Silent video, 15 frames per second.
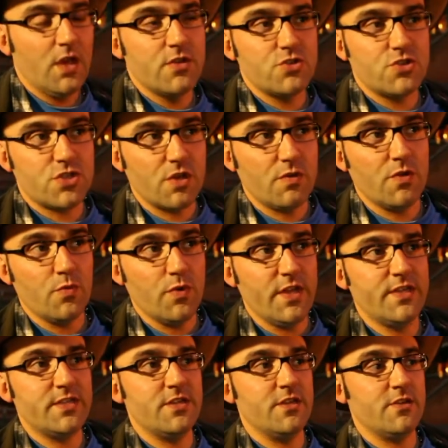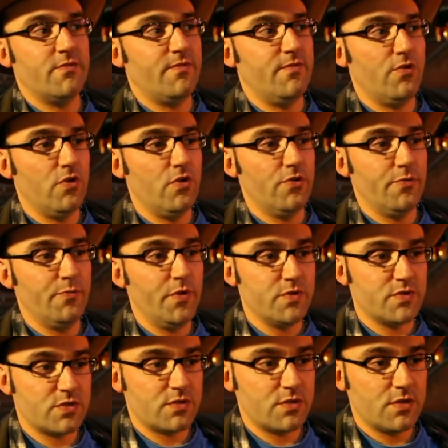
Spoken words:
so that we're listening for the most